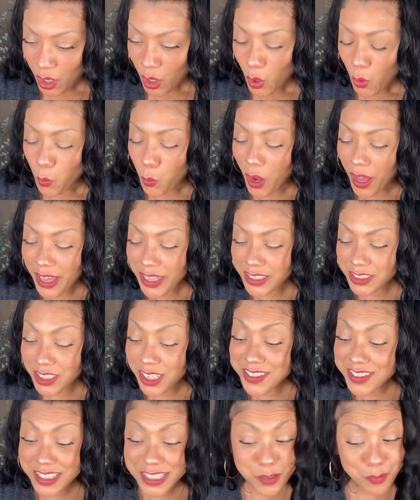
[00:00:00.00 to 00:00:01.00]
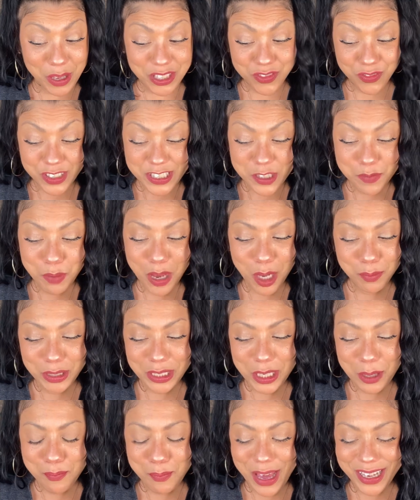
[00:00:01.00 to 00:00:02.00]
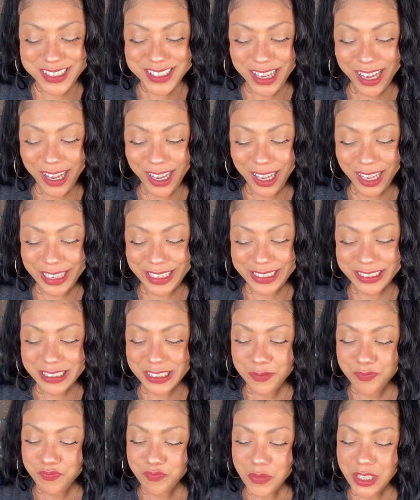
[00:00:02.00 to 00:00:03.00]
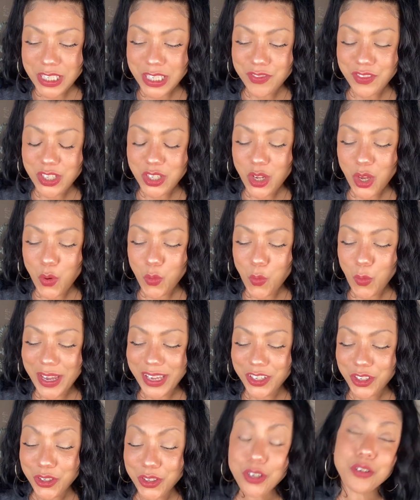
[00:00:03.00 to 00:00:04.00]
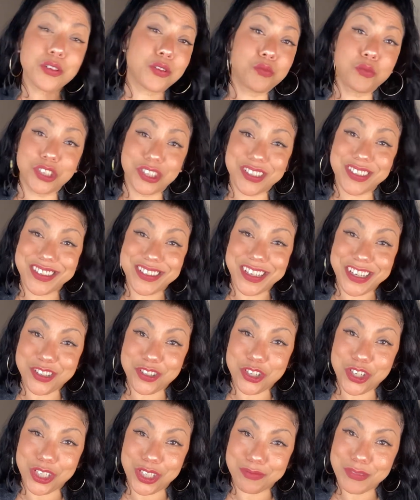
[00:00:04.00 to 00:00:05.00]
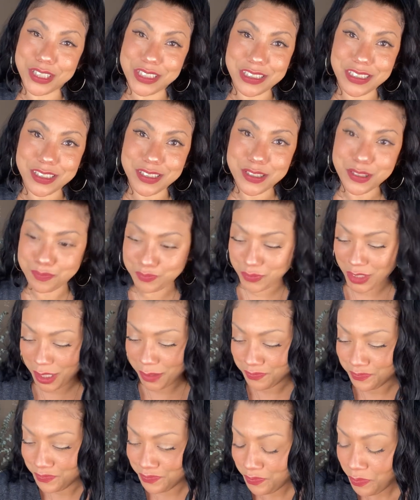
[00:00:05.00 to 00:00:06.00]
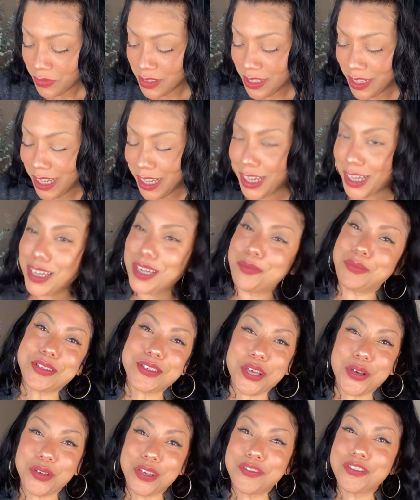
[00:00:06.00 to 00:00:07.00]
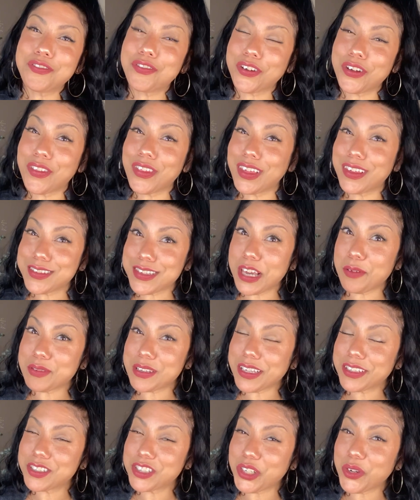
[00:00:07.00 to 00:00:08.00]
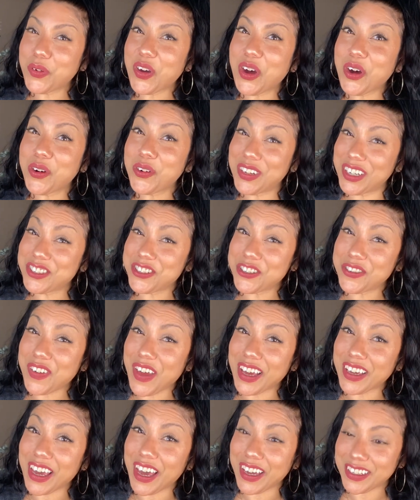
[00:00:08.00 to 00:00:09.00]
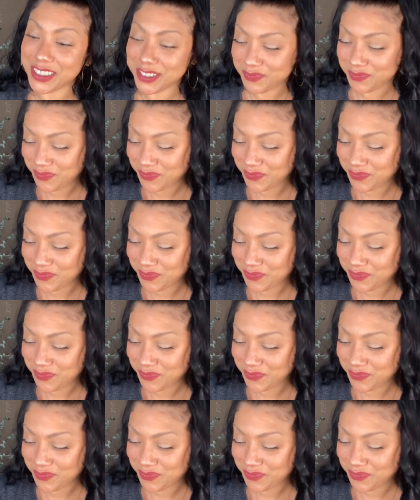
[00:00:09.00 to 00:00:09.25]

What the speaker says: What does this best friend's public mask hide, even when her, we're just going to say it's a she, because it is. Okay. So even for the same-sex duo, it's your fag hag.